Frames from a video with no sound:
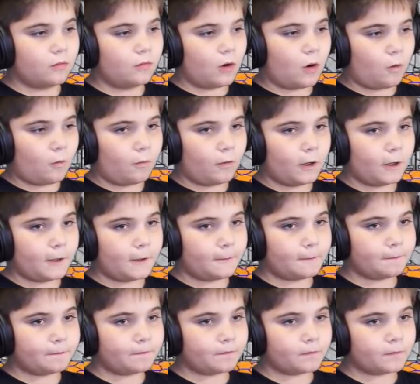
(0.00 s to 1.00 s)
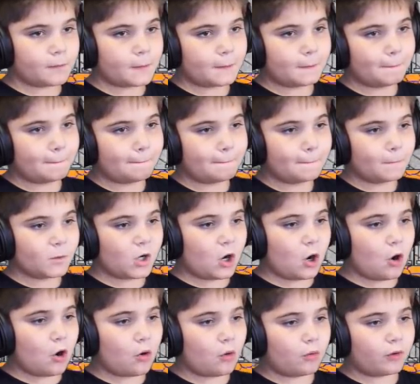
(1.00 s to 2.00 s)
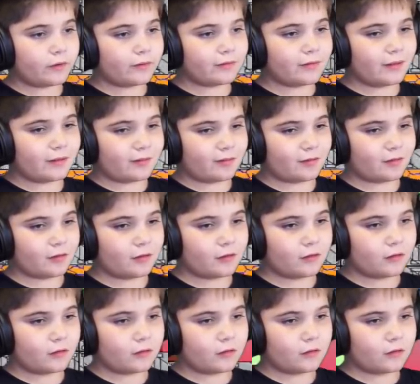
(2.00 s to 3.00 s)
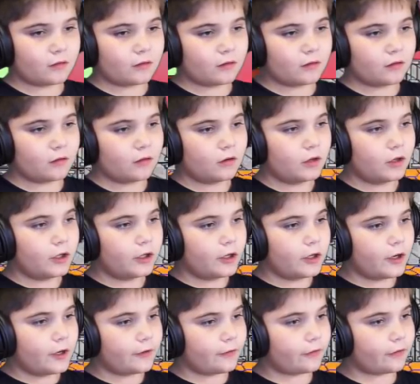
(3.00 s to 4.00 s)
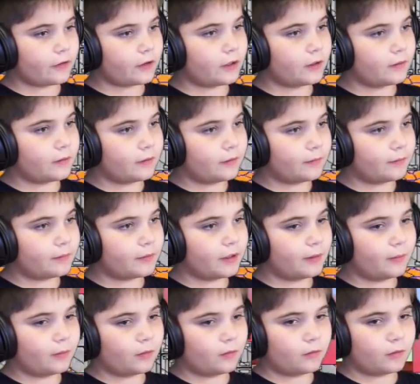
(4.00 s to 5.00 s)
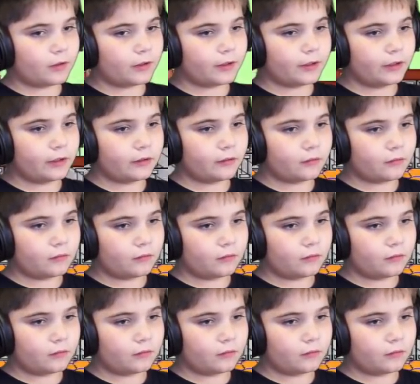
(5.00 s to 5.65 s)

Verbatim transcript: Whoa. Oh, what's this? Does this get them one hit?